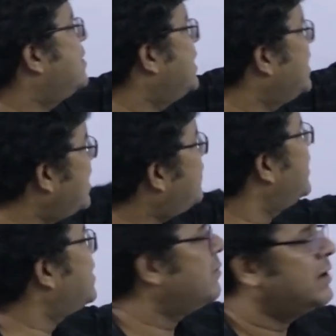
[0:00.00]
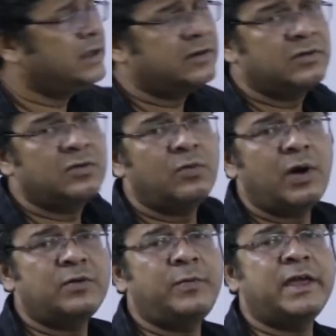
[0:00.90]
inevitably
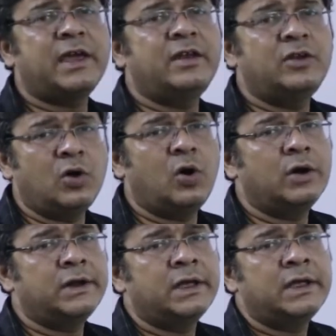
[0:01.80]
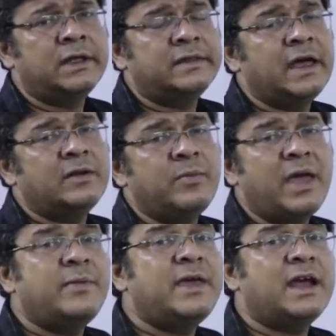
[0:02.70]
what we can note that
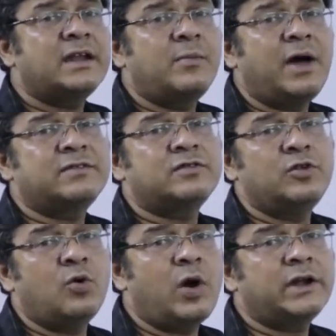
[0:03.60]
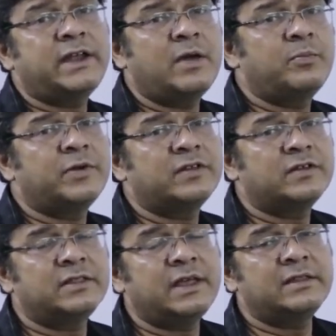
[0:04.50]
maybe at a much lower
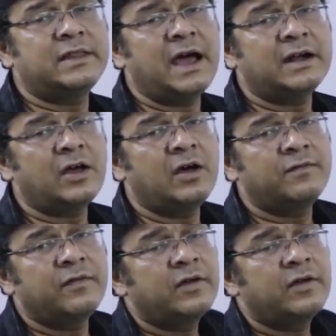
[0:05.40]
temperature than that of